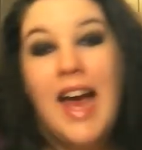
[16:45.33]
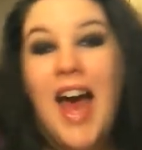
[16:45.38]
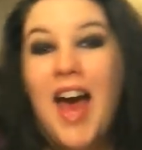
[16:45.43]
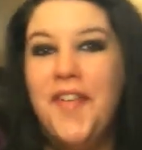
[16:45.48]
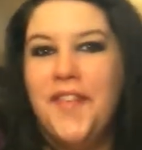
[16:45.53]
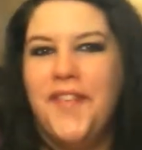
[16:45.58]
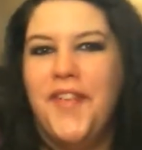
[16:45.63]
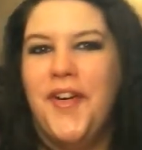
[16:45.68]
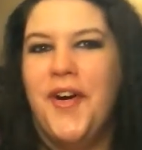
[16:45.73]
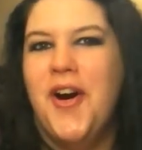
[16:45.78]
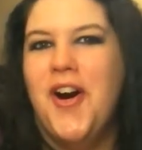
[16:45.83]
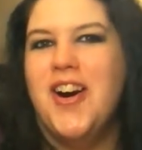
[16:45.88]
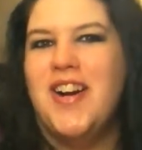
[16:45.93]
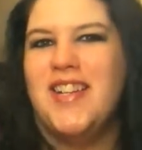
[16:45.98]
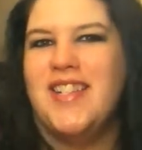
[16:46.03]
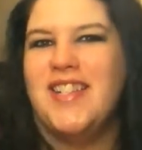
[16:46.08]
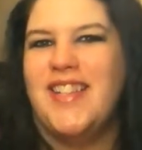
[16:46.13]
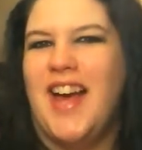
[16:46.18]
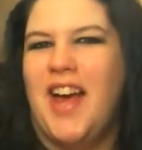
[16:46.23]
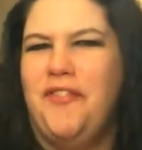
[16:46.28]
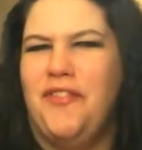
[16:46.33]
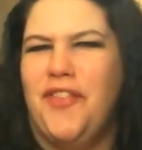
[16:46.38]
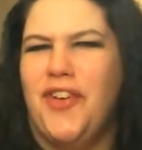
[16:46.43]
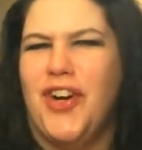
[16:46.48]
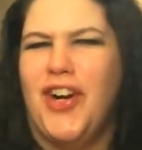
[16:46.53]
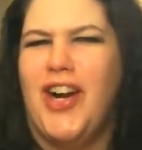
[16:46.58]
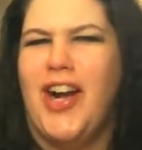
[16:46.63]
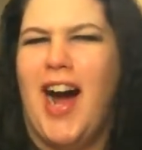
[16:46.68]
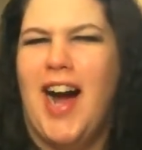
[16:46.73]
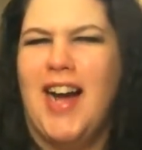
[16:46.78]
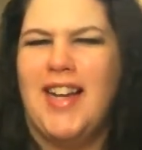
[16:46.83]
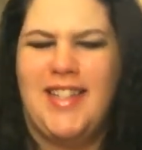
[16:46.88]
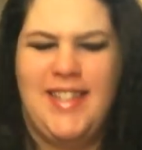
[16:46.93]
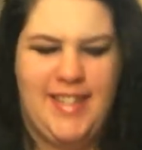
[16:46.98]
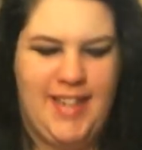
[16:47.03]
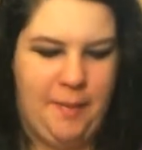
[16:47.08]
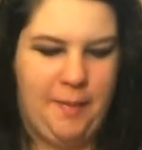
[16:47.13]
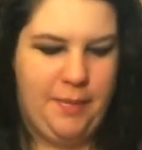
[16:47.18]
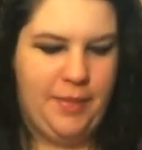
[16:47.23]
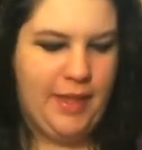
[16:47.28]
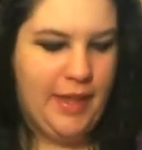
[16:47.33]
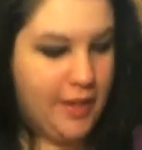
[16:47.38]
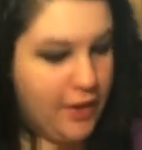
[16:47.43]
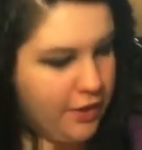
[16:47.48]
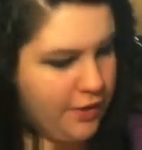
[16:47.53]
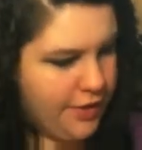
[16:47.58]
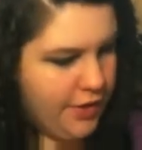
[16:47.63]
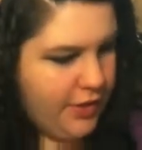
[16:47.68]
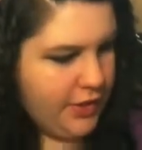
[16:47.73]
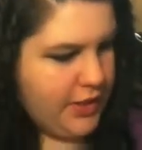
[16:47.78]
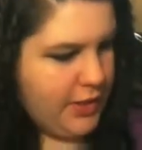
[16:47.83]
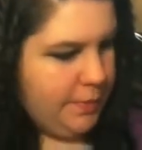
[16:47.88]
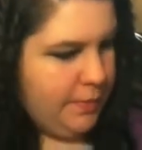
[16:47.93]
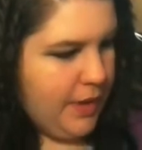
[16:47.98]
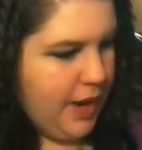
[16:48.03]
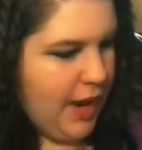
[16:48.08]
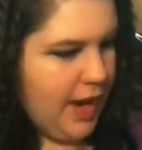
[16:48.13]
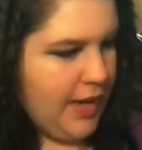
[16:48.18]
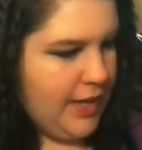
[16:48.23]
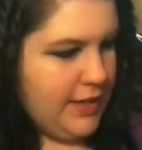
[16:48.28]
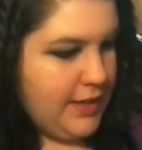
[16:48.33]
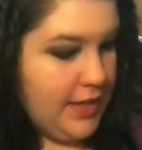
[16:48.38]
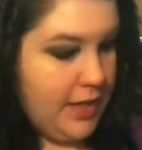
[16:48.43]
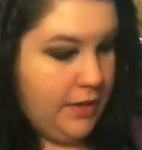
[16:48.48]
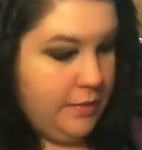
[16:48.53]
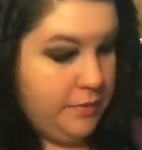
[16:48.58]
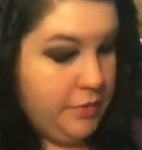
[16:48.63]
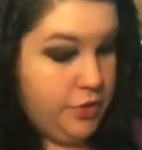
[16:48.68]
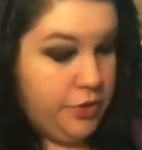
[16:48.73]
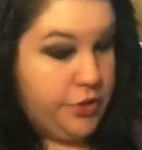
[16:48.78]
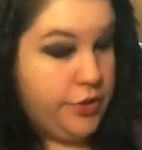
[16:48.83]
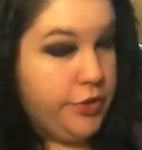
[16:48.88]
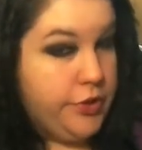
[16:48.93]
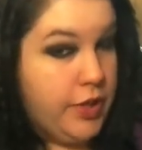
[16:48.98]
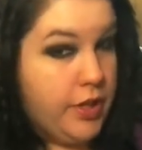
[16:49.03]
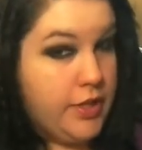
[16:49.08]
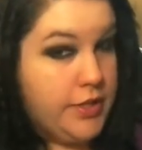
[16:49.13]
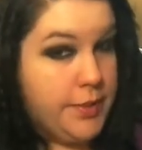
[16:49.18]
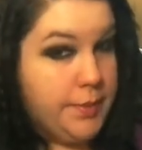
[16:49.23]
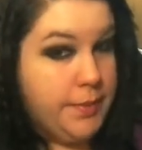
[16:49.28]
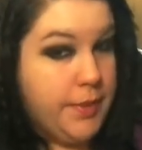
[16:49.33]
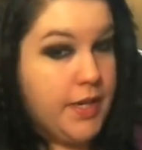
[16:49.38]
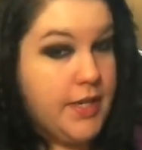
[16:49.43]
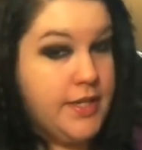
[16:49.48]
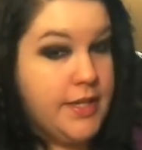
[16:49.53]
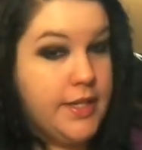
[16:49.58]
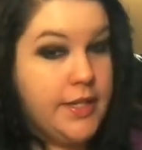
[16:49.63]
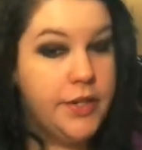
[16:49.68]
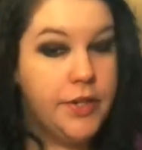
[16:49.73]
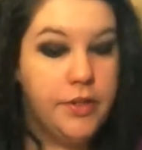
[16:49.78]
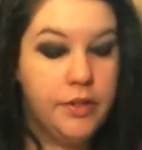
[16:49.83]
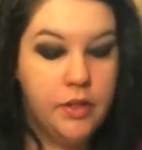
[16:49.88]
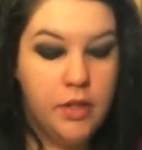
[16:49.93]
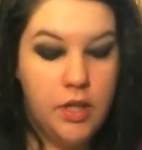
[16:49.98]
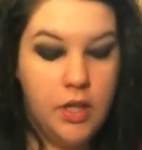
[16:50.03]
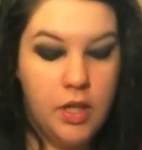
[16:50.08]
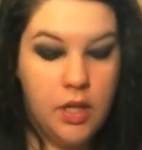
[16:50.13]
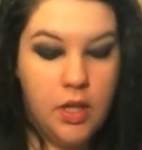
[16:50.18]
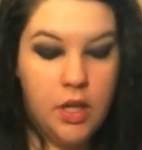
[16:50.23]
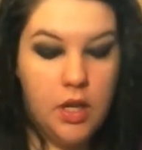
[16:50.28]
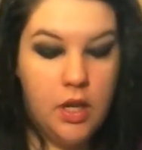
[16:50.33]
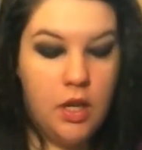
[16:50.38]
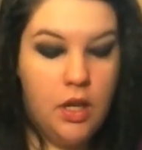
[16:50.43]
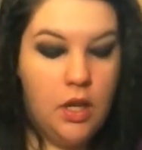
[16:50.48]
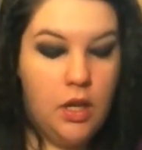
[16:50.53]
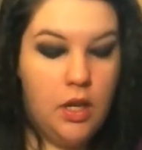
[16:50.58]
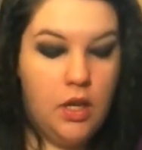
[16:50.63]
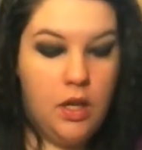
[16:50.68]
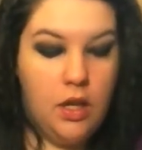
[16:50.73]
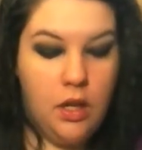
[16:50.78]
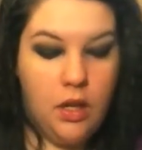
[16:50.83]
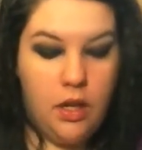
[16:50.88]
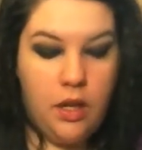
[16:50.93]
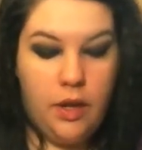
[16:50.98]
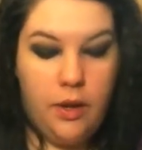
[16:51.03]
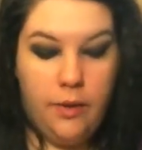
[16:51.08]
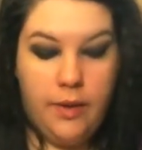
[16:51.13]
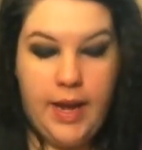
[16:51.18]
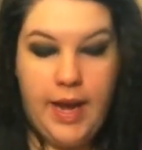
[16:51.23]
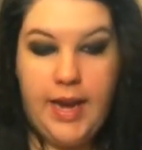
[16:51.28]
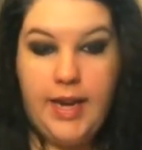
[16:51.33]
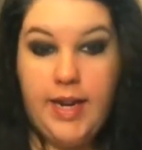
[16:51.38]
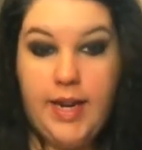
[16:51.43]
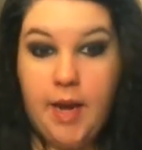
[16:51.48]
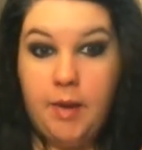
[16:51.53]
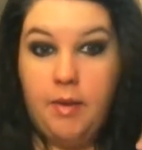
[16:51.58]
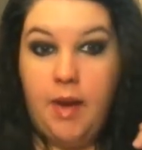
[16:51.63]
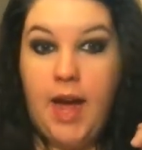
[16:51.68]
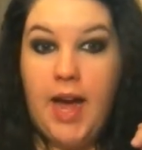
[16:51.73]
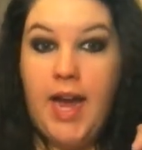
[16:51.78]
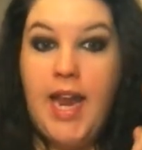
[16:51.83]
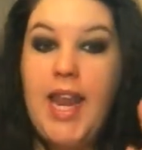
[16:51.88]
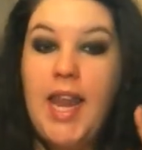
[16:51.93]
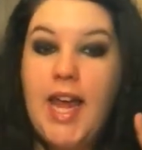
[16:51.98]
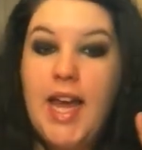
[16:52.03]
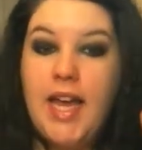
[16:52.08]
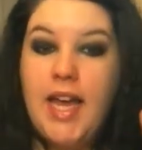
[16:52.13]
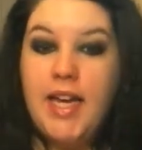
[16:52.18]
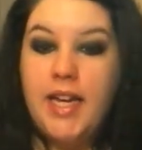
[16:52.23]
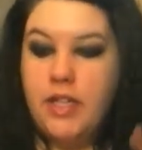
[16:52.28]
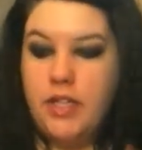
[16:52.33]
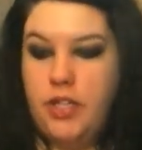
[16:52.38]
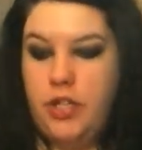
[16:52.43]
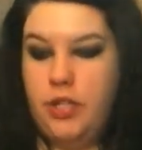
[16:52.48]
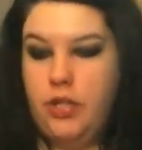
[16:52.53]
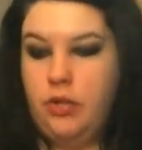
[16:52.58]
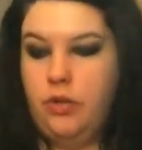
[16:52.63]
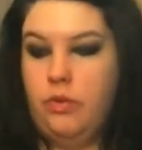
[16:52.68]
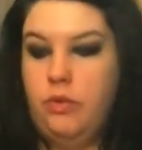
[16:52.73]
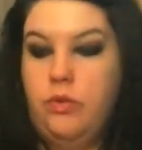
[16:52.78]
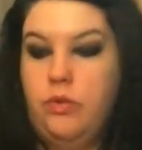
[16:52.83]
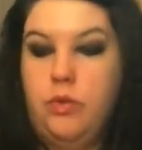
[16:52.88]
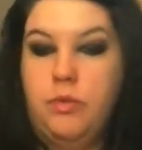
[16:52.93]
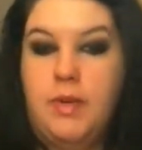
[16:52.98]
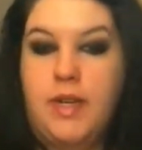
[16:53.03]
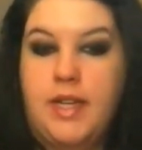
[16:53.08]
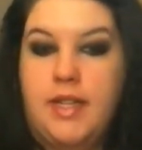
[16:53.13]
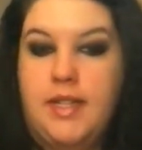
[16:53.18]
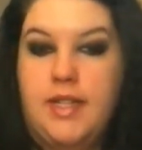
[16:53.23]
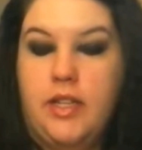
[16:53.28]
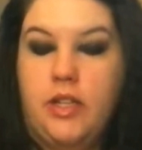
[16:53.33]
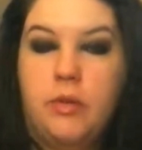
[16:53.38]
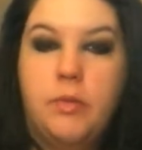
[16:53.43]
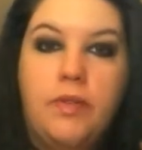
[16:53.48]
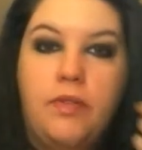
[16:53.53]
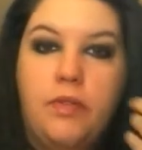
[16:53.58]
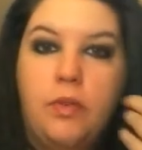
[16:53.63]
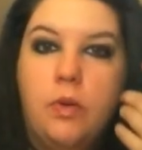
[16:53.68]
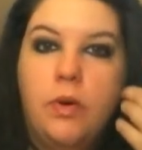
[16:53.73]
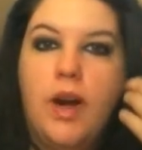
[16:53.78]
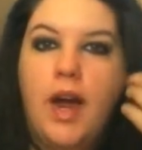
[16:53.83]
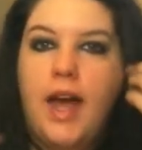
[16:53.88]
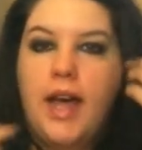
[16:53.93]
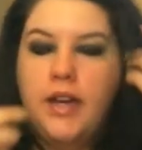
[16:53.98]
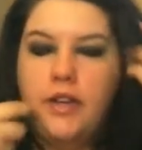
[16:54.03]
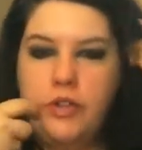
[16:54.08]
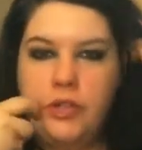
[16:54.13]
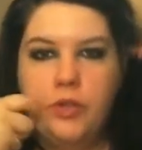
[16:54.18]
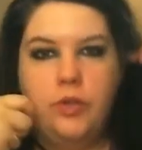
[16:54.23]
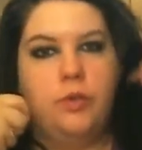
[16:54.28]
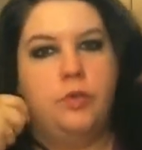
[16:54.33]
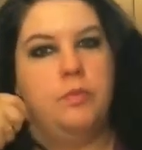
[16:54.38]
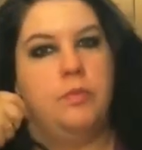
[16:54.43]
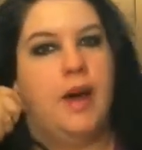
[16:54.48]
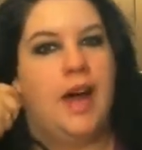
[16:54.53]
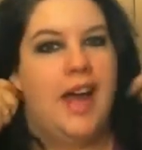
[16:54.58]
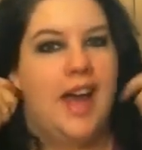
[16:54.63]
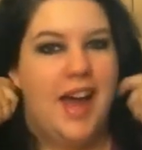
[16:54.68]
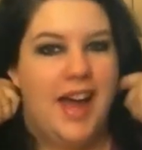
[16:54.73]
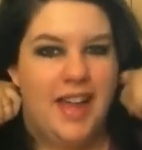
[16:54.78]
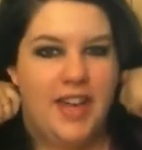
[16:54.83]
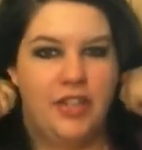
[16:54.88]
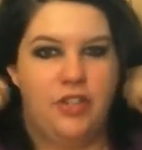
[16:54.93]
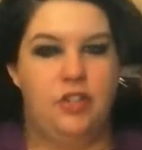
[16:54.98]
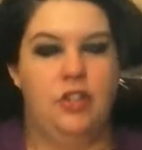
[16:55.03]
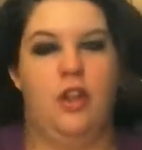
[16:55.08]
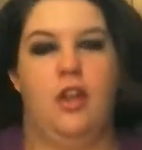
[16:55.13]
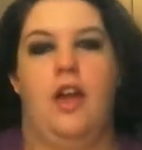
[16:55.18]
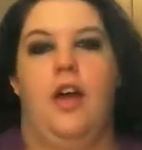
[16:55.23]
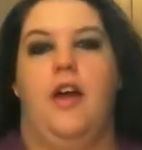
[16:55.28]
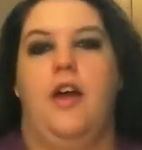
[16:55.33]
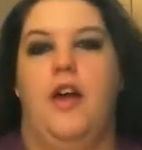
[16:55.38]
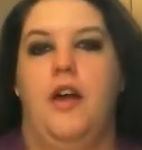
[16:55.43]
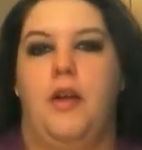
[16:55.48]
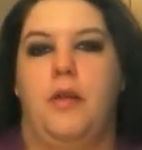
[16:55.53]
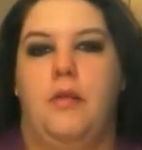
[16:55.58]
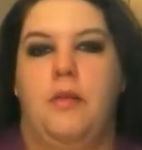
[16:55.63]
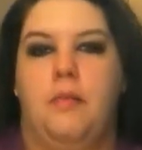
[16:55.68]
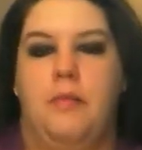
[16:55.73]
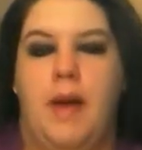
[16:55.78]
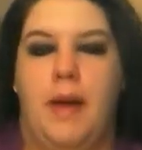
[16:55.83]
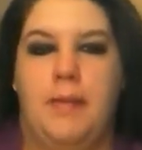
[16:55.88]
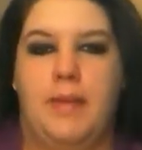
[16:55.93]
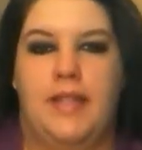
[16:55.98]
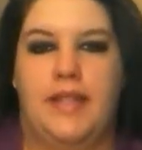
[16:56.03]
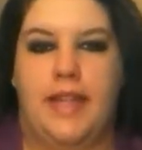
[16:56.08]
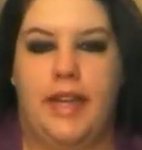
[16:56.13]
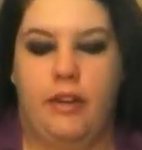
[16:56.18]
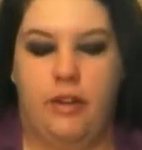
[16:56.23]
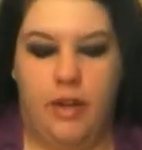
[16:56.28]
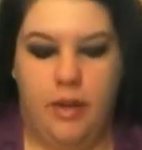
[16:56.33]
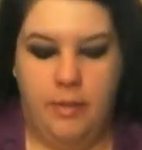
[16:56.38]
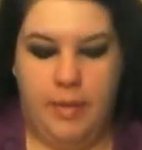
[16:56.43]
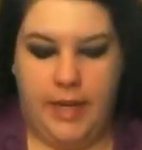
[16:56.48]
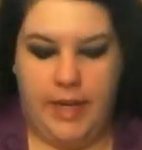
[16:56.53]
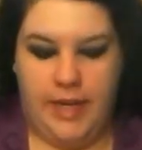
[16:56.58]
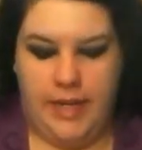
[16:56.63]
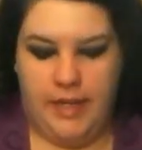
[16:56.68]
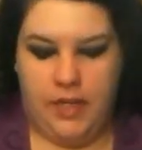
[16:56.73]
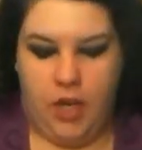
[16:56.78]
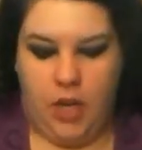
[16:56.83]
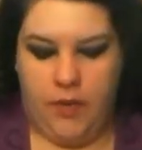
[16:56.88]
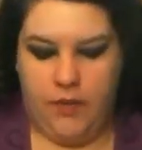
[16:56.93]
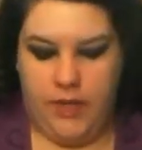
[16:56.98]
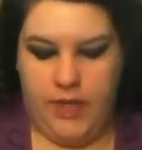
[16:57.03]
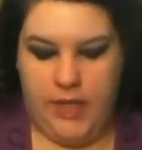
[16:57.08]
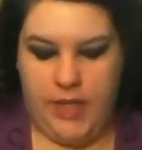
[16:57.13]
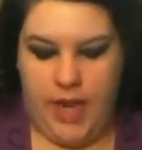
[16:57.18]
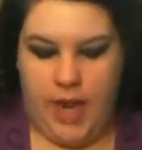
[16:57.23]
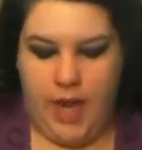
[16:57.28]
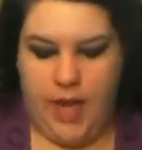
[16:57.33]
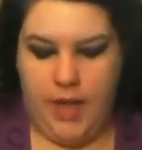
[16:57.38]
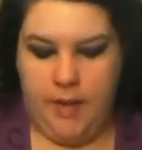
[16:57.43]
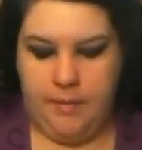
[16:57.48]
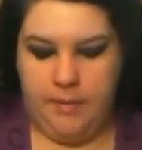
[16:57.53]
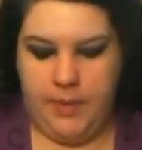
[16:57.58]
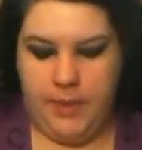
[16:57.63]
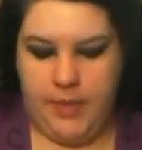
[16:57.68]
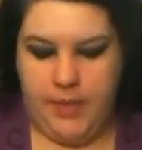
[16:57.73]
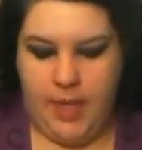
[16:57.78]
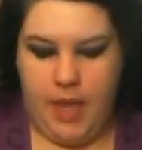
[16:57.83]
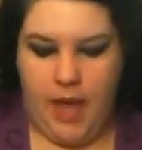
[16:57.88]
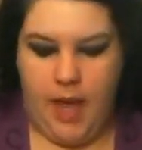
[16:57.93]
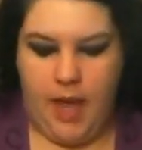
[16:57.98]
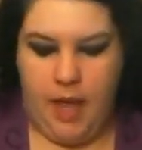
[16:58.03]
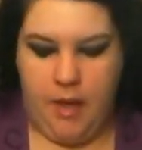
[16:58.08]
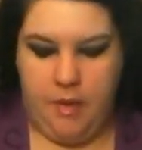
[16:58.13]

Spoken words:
Of course I forgot something. Are you all surprised? I'm sure you're not surprised at all. Okay, now I like to do my concealer before I do my my mascara, because oftentimes